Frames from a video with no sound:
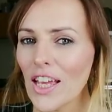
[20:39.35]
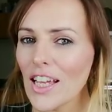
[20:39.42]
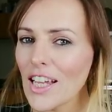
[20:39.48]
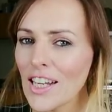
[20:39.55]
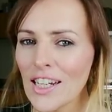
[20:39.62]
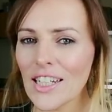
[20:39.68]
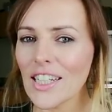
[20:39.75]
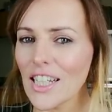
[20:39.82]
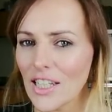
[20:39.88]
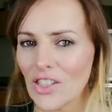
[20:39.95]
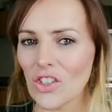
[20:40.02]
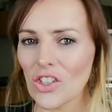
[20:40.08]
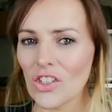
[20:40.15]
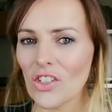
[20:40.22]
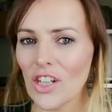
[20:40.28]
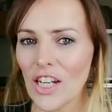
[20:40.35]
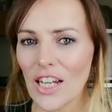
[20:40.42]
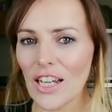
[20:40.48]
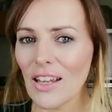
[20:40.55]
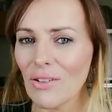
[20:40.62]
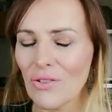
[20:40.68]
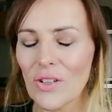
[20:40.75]
in a kitchen
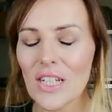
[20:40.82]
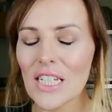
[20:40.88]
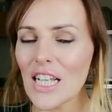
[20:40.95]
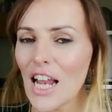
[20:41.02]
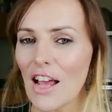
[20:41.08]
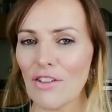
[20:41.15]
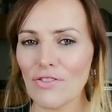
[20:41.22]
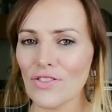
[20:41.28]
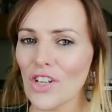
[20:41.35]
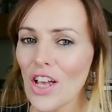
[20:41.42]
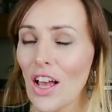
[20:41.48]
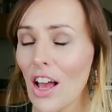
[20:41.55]
if he's left